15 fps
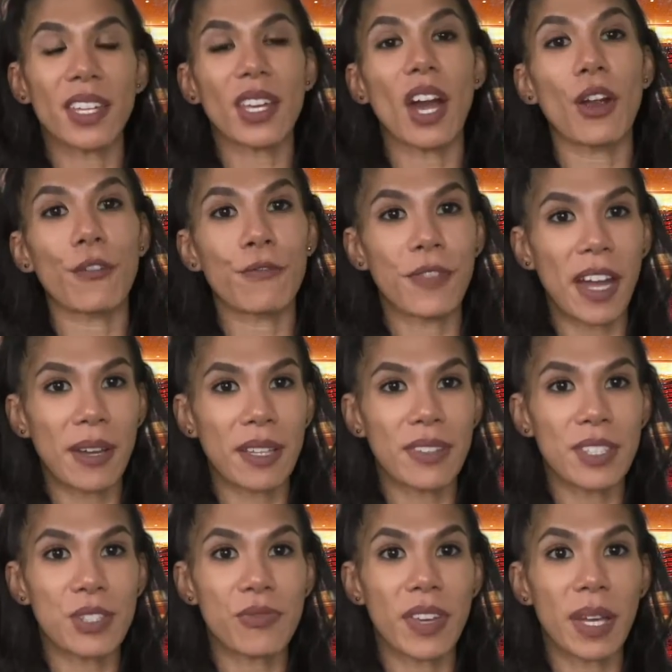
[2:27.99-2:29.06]
are found in this
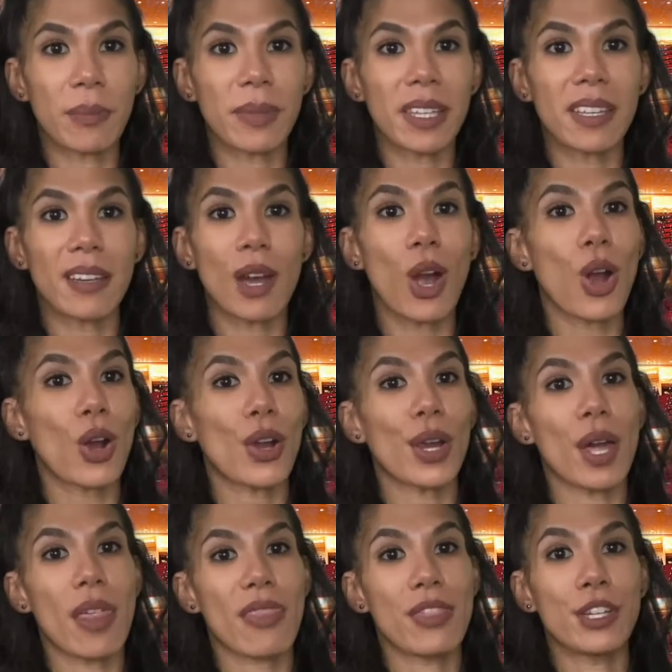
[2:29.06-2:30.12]
family are
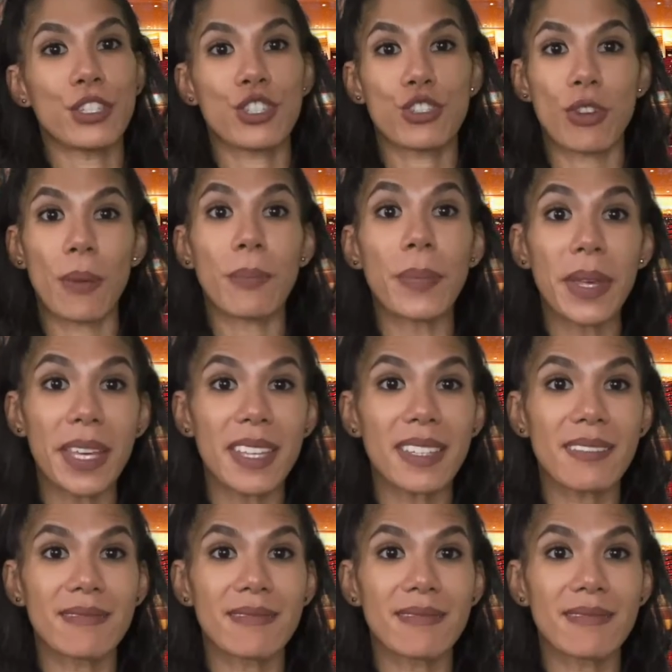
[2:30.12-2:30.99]
the trumpet,